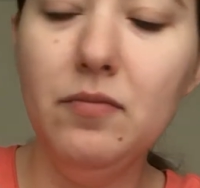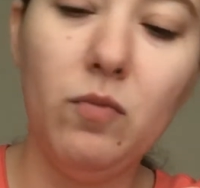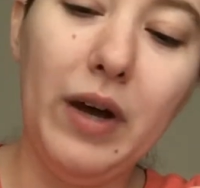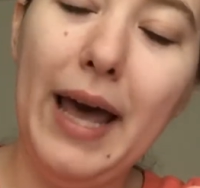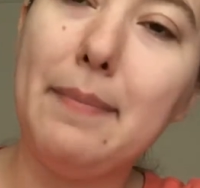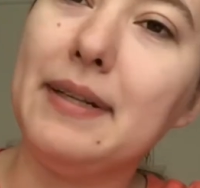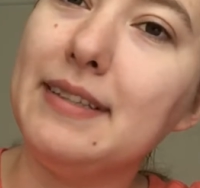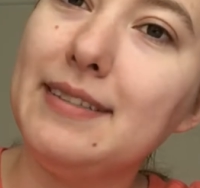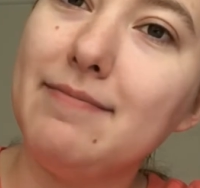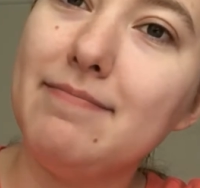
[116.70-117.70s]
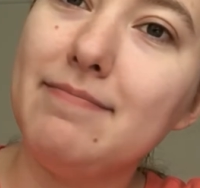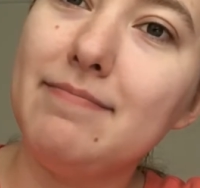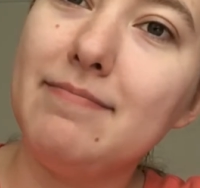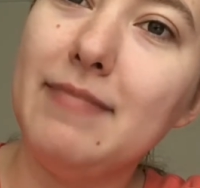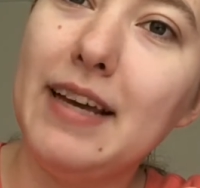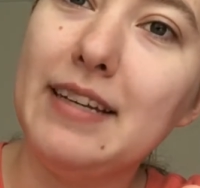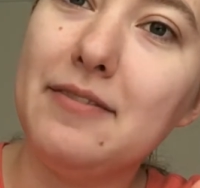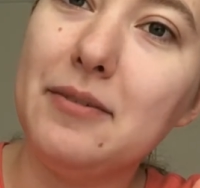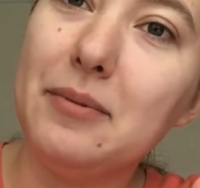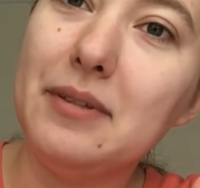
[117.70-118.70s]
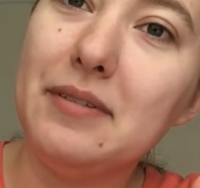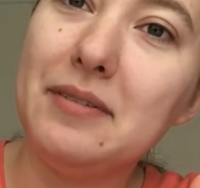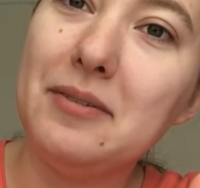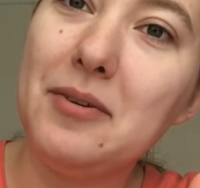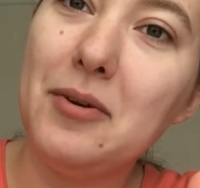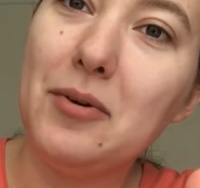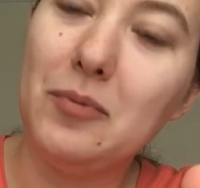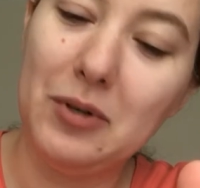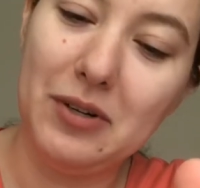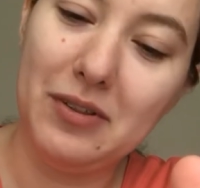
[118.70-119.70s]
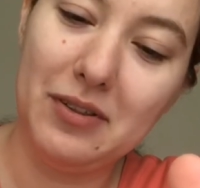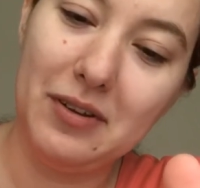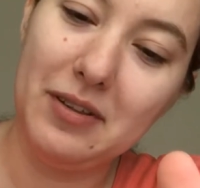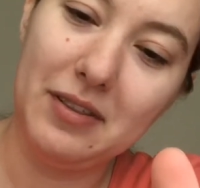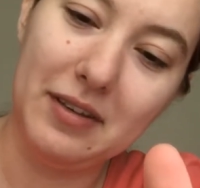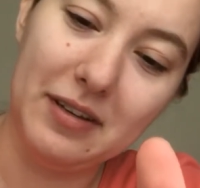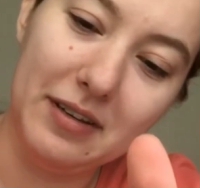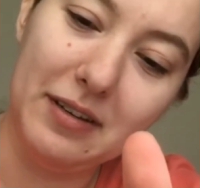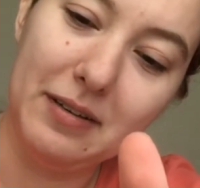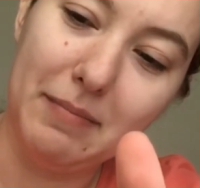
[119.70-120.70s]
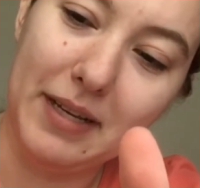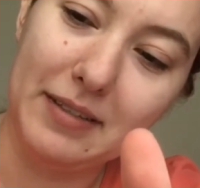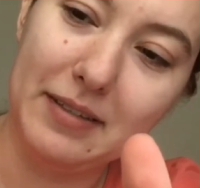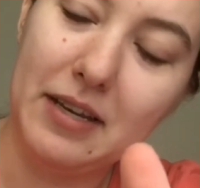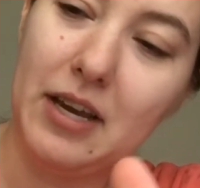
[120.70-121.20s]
what happened and if it was worth the mess.